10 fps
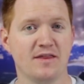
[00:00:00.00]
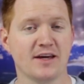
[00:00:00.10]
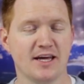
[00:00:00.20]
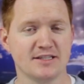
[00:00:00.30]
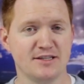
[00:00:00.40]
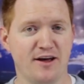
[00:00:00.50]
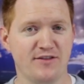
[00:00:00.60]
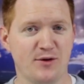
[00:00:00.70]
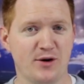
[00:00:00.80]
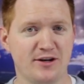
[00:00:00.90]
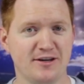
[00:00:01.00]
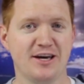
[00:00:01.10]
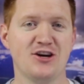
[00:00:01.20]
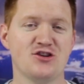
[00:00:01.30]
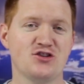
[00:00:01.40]
The kids love that one.
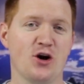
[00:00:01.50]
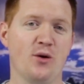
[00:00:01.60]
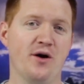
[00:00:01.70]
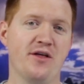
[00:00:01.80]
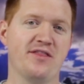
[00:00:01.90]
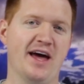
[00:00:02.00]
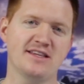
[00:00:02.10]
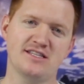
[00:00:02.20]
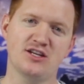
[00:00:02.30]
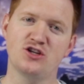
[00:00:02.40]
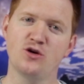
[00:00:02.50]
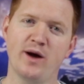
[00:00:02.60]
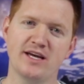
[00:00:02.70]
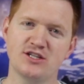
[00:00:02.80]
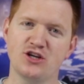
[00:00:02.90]
So that's the two
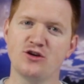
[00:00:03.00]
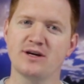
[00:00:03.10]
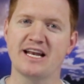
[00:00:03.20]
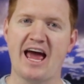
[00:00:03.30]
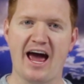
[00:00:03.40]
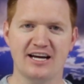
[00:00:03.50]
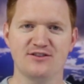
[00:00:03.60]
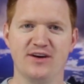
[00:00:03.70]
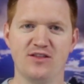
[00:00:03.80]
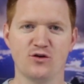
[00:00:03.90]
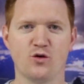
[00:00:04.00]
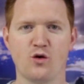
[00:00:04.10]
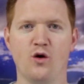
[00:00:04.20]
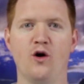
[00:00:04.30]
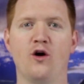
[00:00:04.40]
ways you can activate the
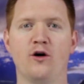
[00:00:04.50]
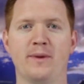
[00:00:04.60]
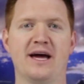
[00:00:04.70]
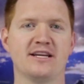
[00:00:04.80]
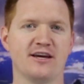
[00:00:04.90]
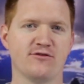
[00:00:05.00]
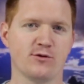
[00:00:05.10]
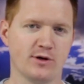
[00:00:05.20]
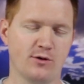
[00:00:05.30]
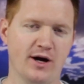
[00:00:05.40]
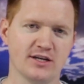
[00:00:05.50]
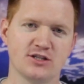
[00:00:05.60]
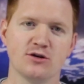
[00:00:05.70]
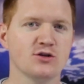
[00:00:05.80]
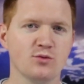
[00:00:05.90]
Google Home and give your request.
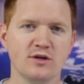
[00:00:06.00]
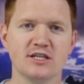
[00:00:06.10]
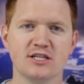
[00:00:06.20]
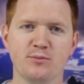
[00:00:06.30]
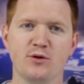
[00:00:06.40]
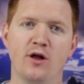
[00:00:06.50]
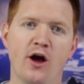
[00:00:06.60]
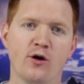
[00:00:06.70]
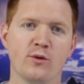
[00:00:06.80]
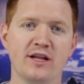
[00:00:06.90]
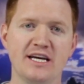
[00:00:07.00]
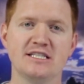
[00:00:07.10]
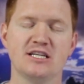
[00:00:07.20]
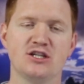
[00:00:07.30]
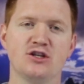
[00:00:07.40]
So it's really simple, really
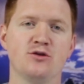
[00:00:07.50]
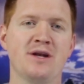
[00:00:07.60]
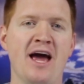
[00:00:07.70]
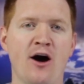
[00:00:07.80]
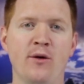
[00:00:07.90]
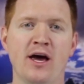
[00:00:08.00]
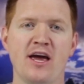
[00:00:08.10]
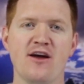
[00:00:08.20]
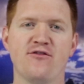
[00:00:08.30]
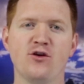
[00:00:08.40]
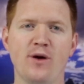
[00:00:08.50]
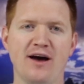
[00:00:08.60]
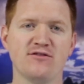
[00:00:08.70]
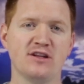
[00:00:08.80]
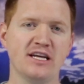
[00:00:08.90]
easy to do. Now, if you
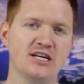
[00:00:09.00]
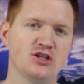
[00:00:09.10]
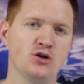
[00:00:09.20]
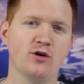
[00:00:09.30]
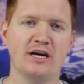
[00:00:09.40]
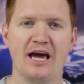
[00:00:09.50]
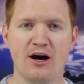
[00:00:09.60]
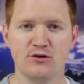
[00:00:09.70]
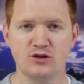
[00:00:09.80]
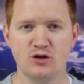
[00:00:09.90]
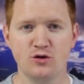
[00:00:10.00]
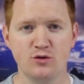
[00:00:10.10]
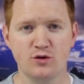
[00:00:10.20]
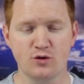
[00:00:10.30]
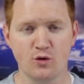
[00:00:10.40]
have linked your account
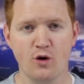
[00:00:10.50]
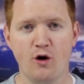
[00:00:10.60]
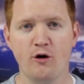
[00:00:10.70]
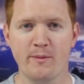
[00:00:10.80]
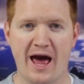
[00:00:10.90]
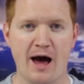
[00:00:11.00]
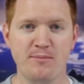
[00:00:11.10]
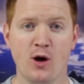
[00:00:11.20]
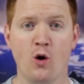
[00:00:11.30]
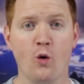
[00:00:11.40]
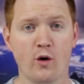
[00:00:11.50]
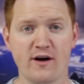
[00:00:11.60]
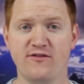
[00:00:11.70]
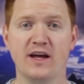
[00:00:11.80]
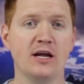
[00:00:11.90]
to the Google Home app, or
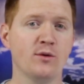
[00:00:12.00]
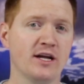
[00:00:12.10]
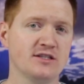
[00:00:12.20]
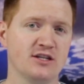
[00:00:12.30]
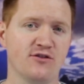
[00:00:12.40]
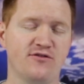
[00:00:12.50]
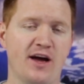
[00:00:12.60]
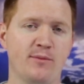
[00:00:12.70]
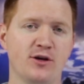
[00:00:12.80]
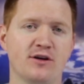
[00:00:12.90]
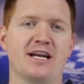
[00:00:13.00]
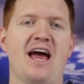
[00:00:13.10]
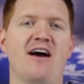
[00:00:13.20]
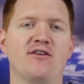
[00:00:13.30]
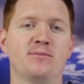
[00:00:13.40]
if anyone else in your family, you can
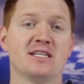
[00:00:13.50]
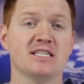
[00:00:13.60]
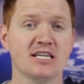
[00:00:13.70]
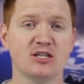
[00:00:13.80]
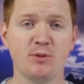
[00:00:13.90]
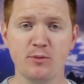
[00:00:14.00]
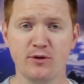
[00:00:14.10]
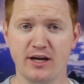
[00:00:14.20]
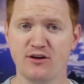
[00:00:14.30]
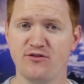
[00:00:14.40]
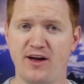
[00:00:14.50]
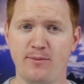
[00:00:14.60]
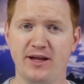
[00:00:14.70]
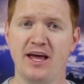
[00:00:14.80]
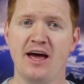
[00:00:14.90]
have up to six people in your
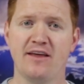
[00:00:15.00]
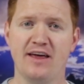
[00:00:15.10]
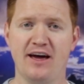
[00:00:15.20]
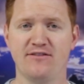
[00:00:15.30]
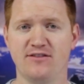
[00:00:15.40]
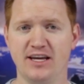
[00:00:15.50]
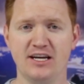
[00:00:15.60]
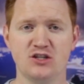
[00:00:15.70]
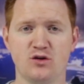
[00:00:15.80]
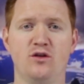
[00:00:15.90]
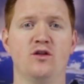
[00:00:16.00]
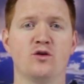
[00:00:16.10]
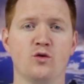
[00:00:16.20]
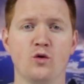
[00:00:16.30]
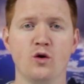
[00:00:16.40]
family that have linked so that the
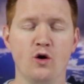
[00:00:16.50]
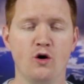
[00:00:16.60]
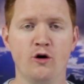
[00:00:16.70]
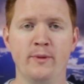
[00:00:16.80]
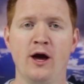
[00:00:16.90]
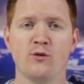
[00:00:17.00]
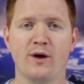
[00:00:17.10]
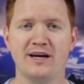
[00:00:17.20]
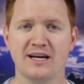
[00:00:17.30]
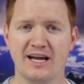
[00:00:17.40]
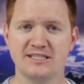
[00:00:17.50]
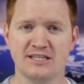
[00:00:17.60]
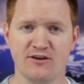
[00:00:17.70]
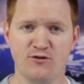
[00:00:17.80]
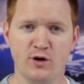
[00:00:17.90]
Google Home
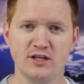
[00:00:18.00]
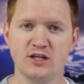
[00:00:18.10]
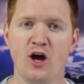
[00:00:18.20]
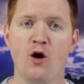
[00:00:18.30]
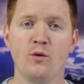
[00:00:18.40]
recognizes their voice.